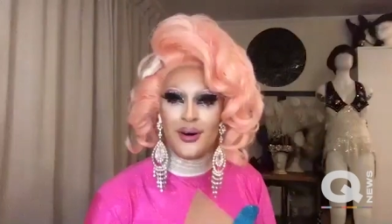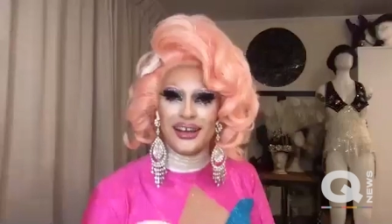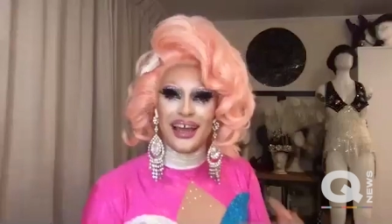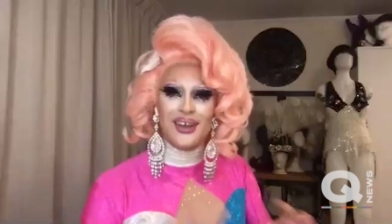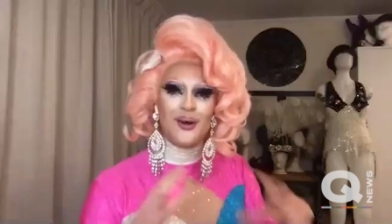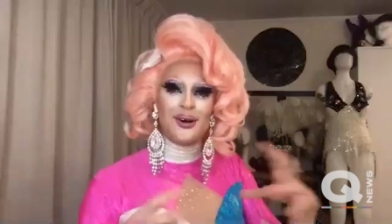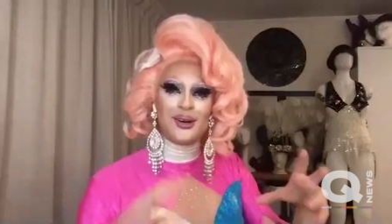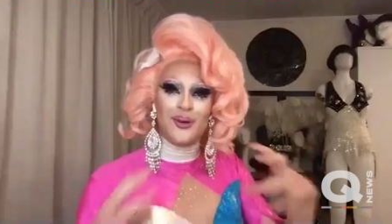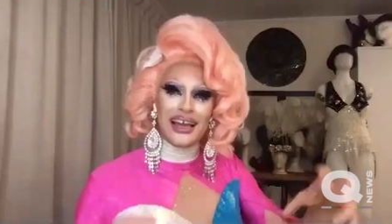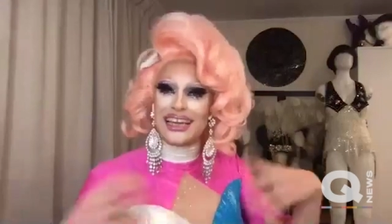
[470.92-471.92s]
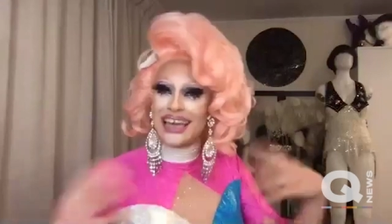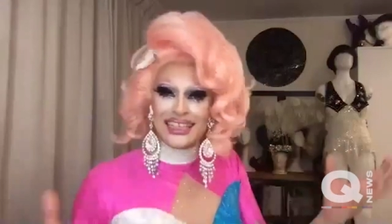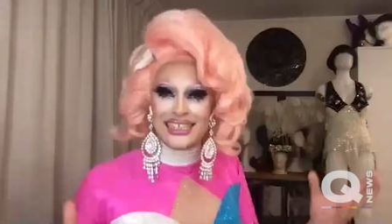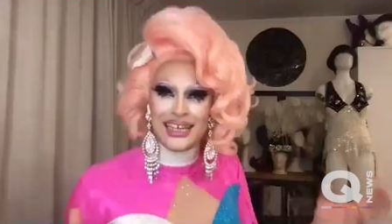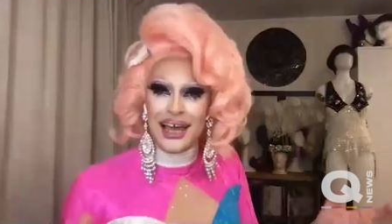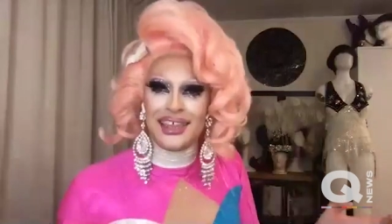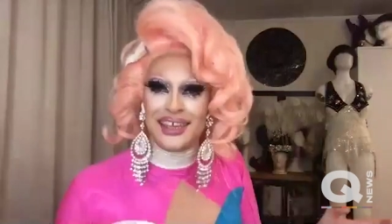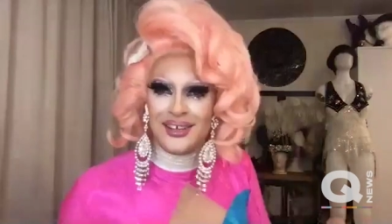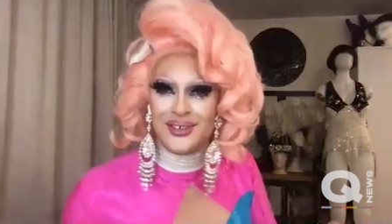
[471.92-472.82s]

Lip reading: and no one quite gets it either.